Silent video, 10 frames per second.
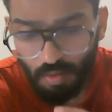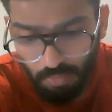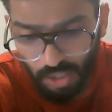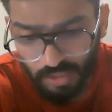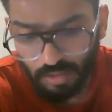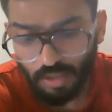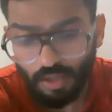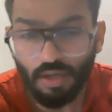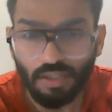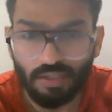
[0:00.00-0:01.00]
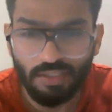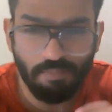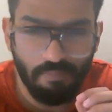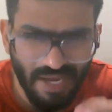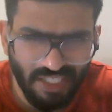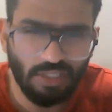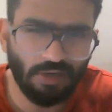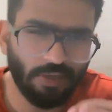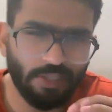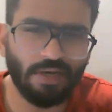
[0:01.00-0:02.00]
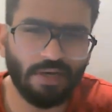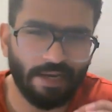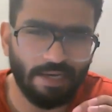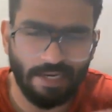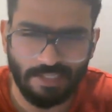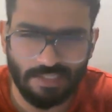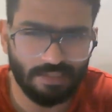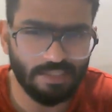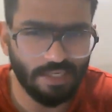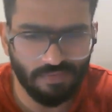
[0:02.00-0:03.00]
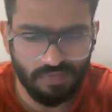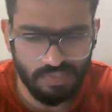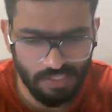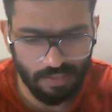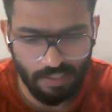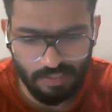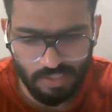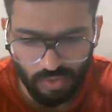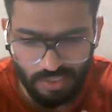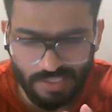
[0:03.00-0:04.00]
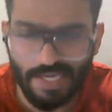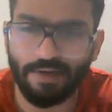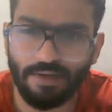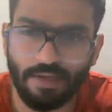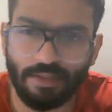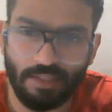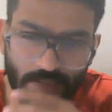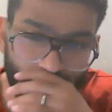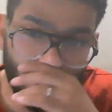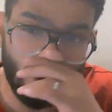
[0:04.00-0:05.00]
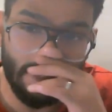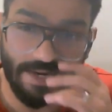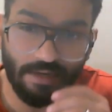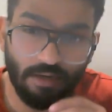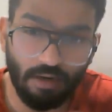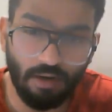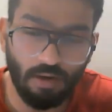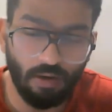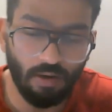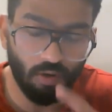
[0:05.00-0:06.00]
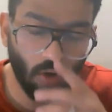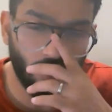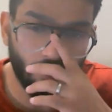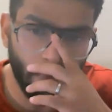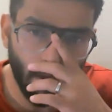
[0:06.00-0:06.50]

But the best critical analysis that I've seen is on the second in the second column,